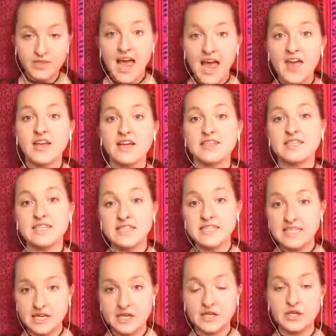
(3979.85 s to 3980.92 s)
and that's going to
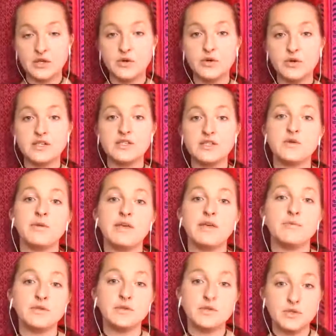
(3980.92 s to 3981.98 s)
take you to be able
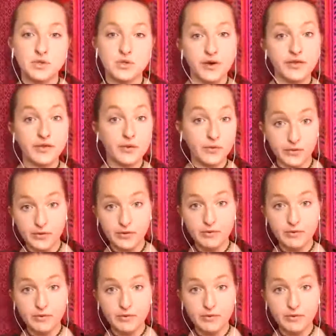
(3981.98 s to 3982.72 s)
to join the group.